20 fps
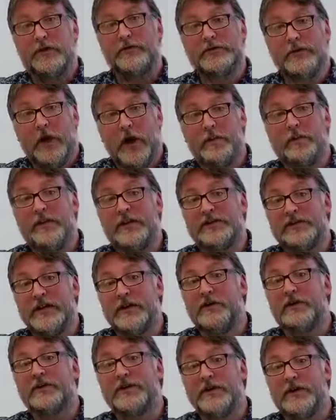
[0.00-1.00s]
use libraries
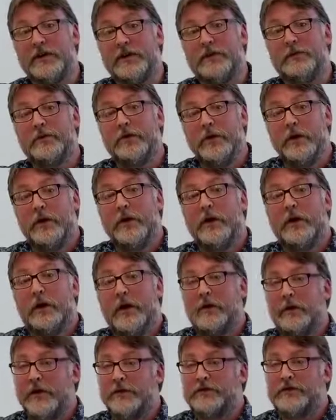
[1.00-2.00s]
nearer to you,
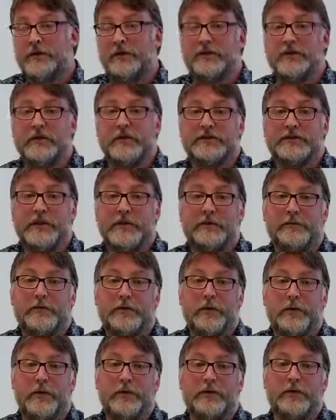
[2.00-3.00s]
and that's on Thursday the
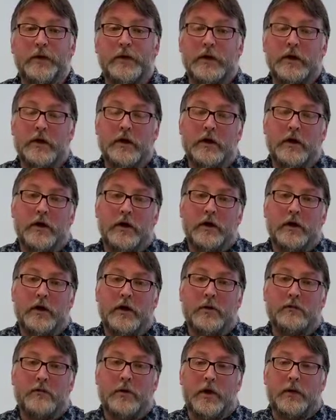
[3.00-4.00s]
4th.
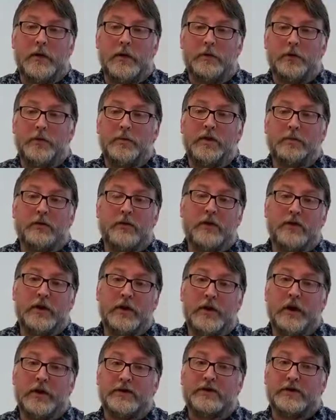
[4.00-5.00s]
And they'll all be
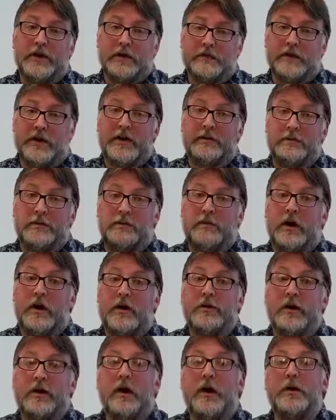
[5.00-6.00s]
broadcast and available
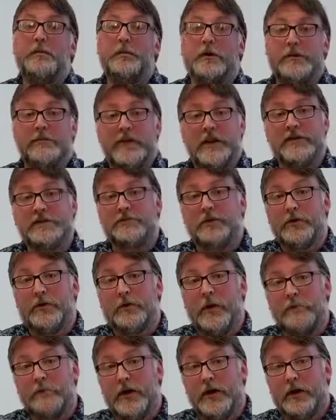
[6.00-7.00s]
via the library Facebook
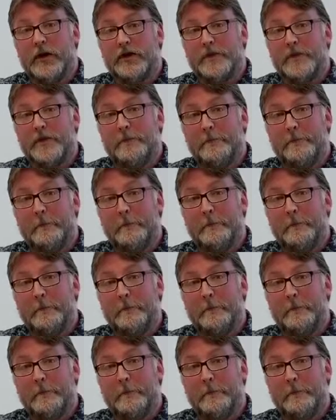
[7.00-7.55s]
webpage.